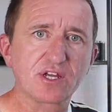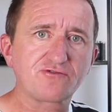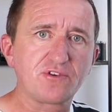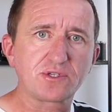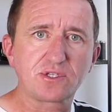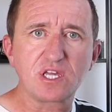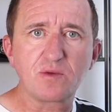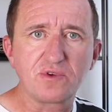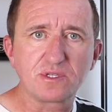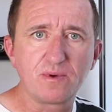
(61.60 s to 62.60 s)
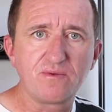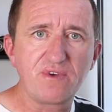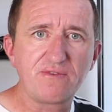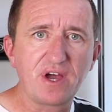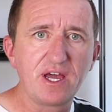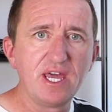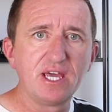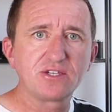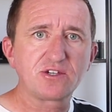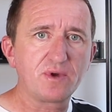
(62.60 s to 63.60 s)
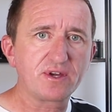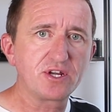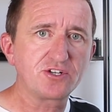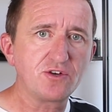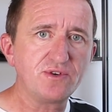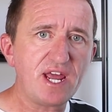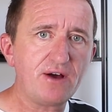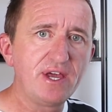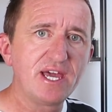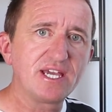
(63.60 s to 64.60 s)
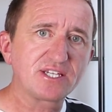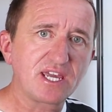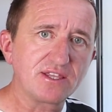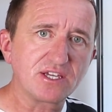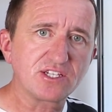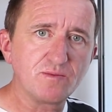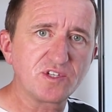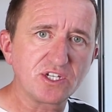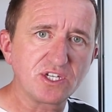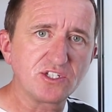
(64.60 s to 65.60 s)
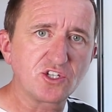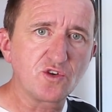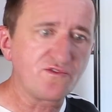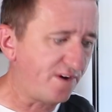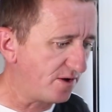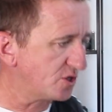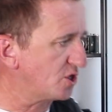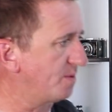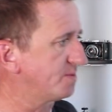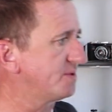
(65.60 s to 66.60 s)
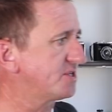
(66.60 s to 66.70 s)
across the Brisbane River. So what I'm going to do now is get these images into Photoshop.